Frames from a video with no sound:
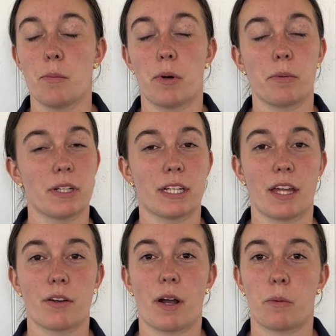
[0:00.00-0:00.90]
put one
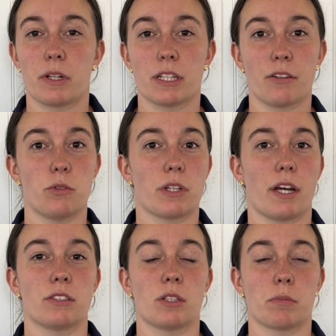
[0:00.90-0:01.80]
together, I wanted to give you
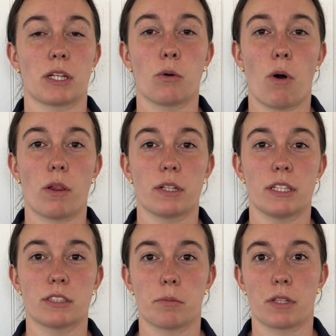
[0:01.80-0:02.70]
guys something
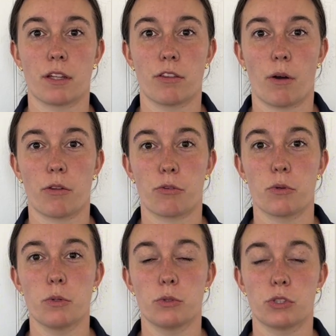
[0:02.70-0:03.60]
quality, something thought through.